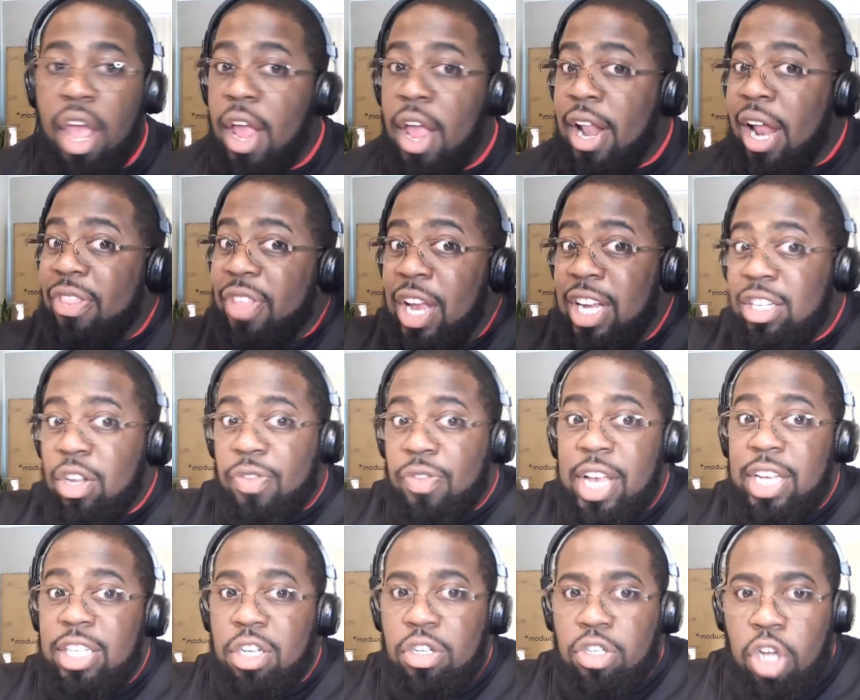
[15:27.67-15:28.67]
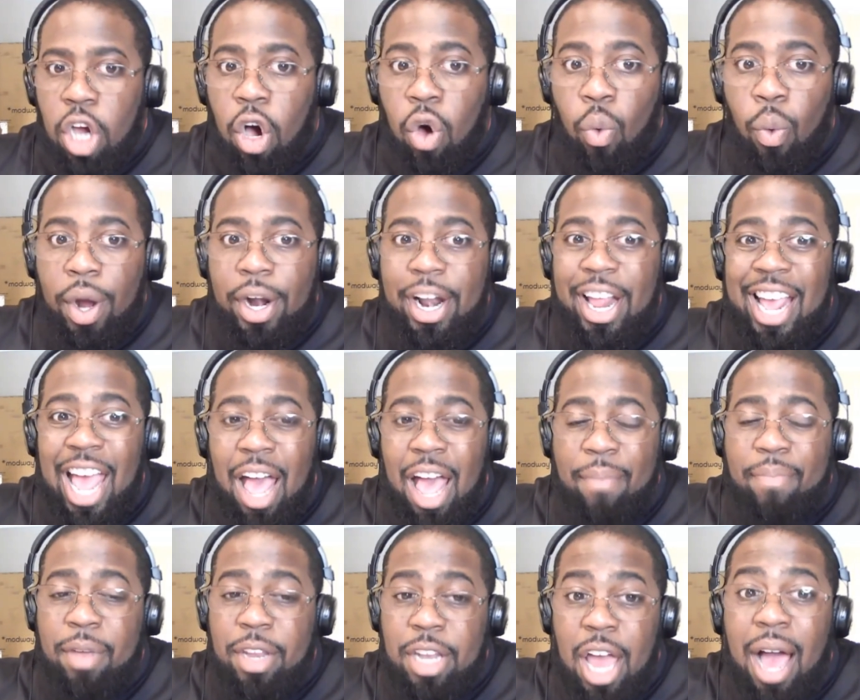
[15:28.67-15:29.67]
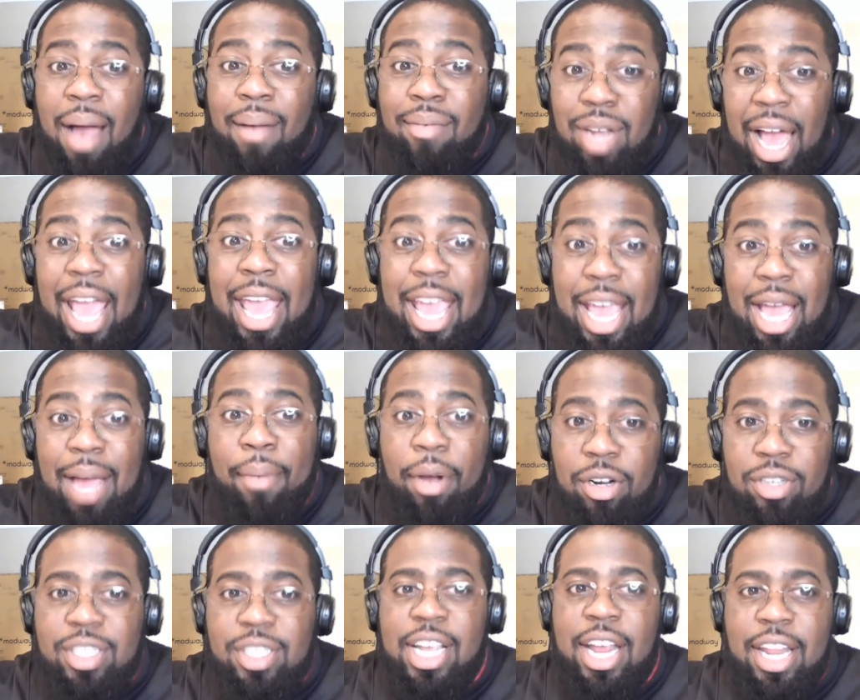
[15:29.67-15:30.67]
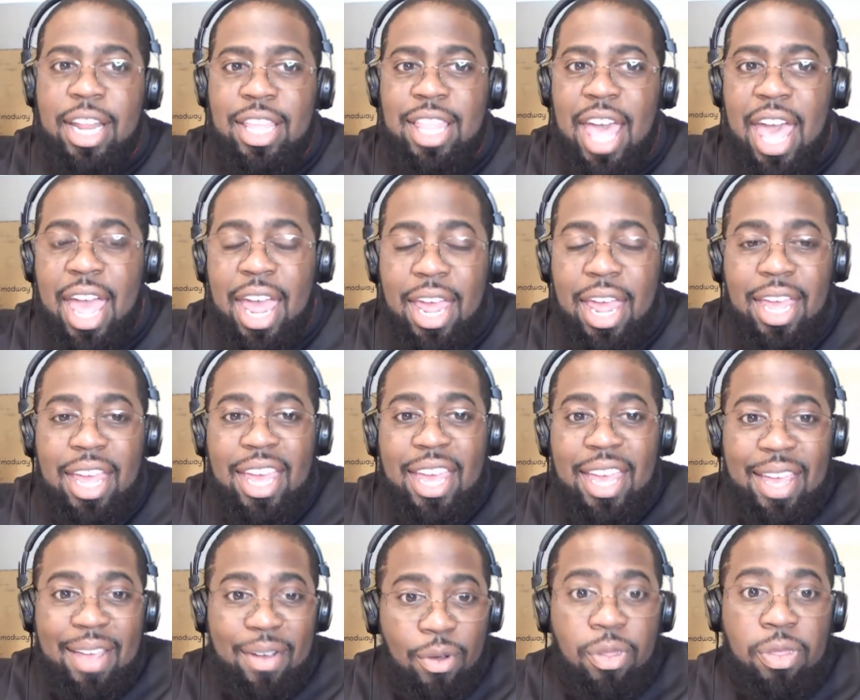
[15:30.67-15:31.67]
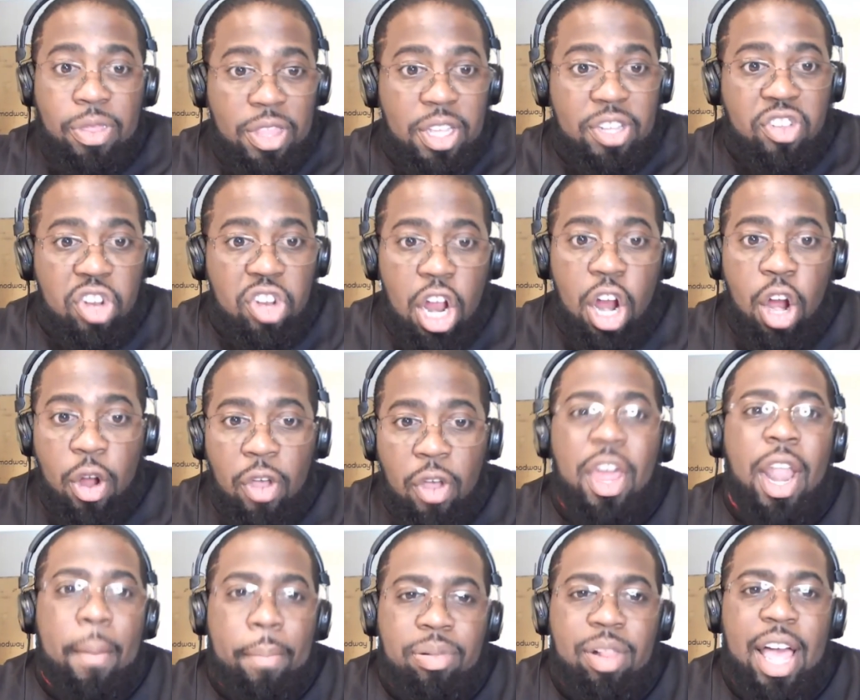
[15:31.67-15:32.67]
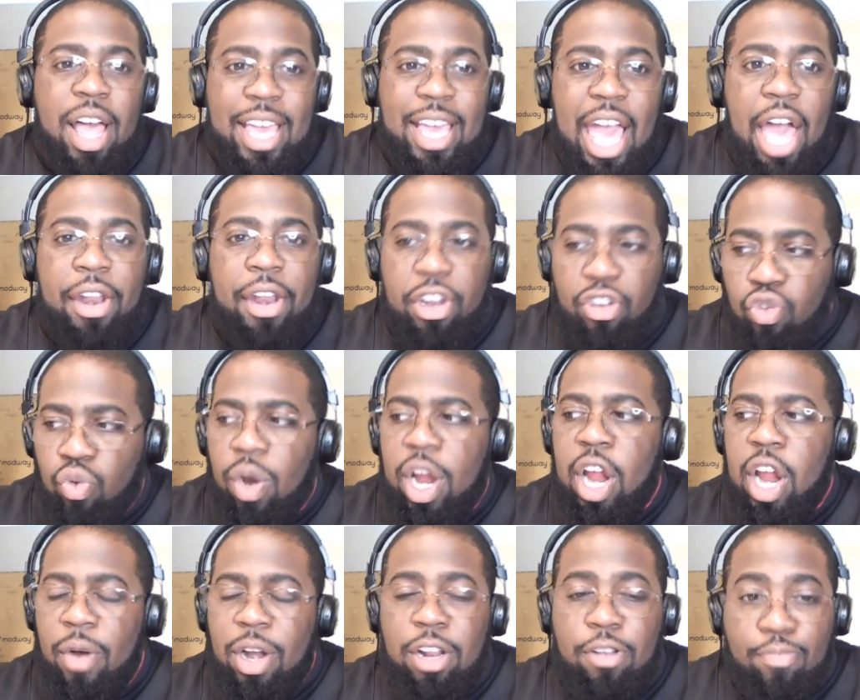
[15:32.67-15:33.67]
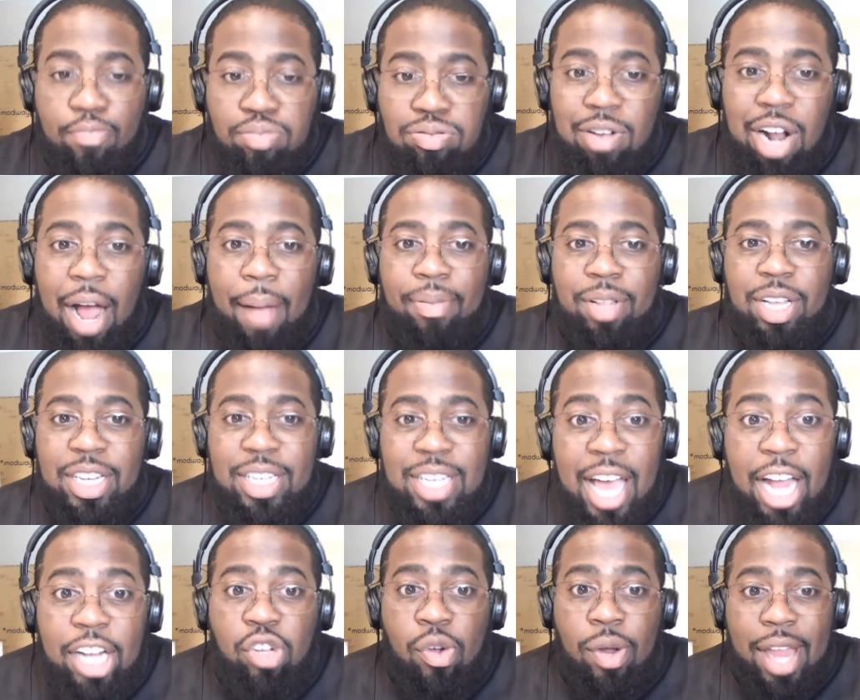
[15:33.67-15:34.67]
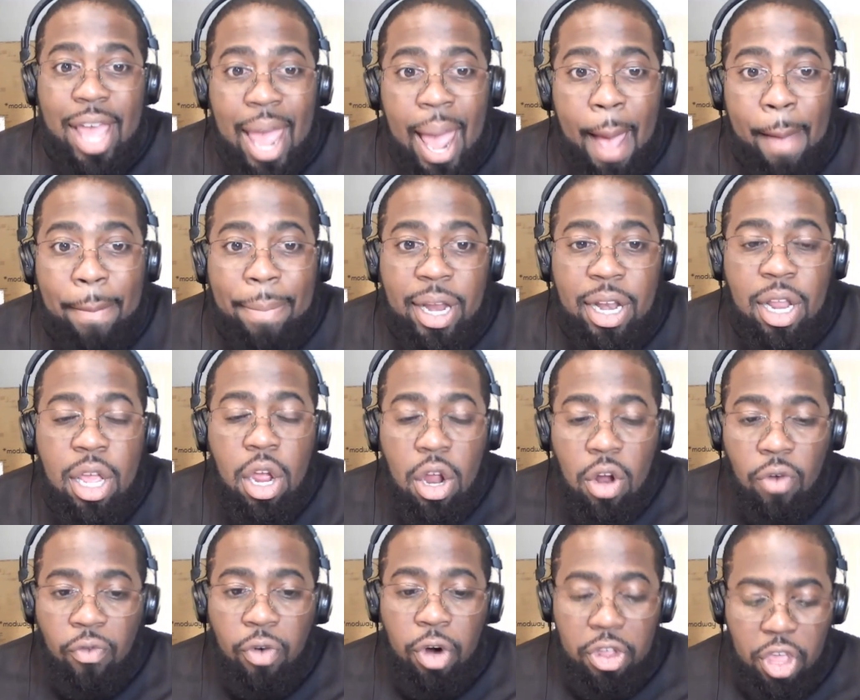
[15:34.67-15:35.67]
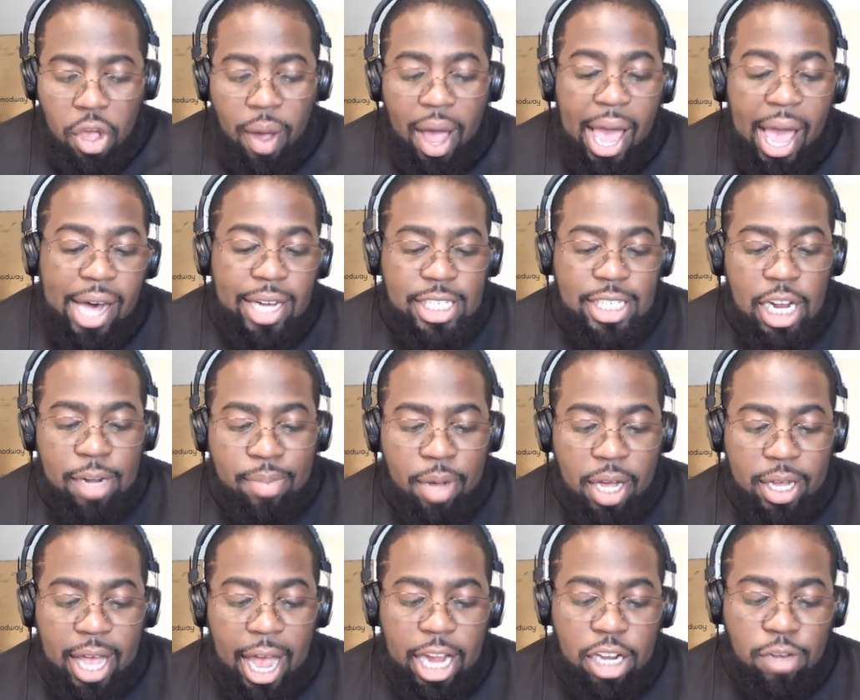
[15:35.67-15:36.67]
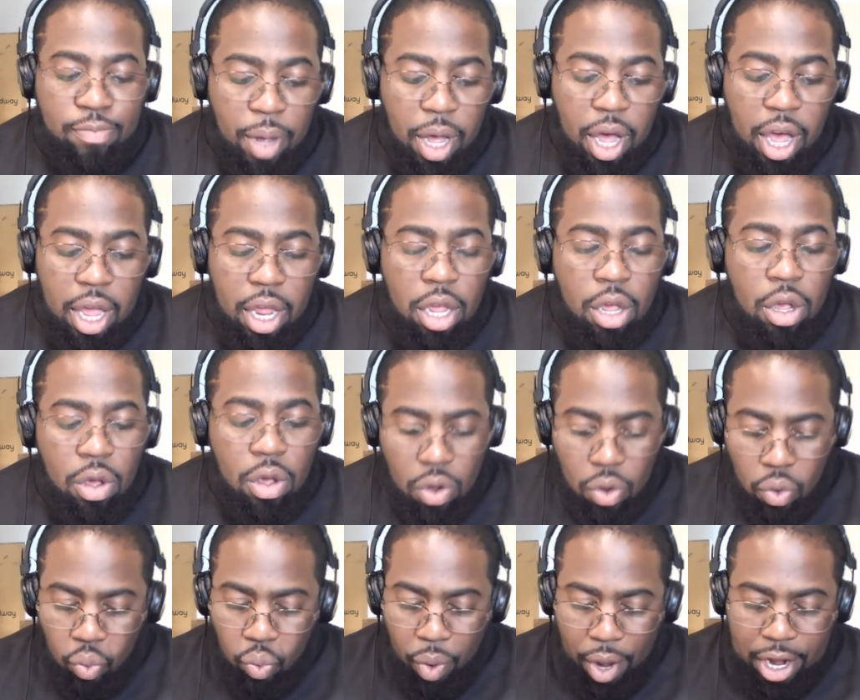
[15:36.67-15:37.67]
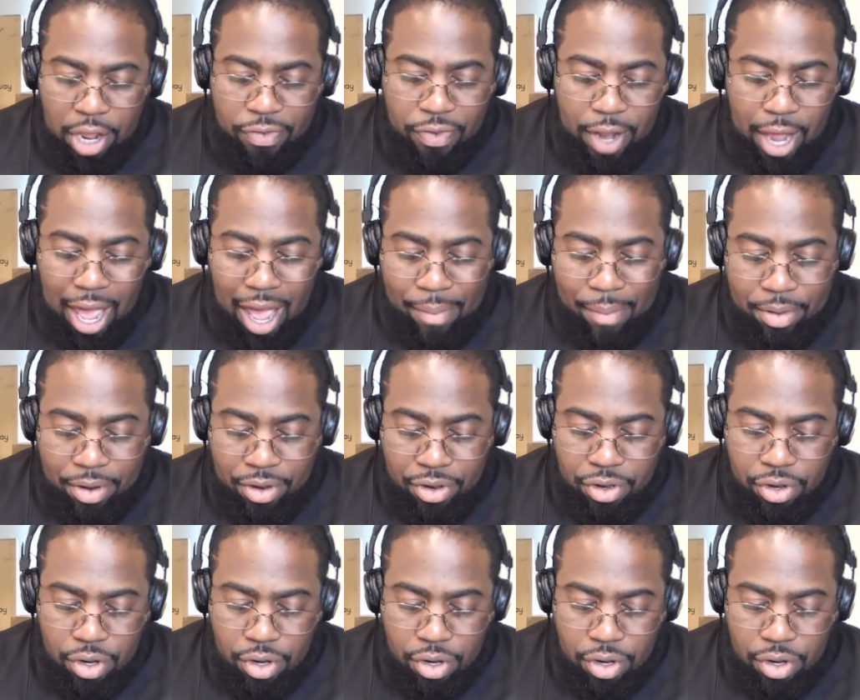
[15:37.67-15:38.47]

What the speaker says: Now, these are things you don't want to happen. Now, I am understanding that the scenario that I'm playing out is rare, and it's probably not going to happen for the Ohio State Buckeyes, but what if it happens?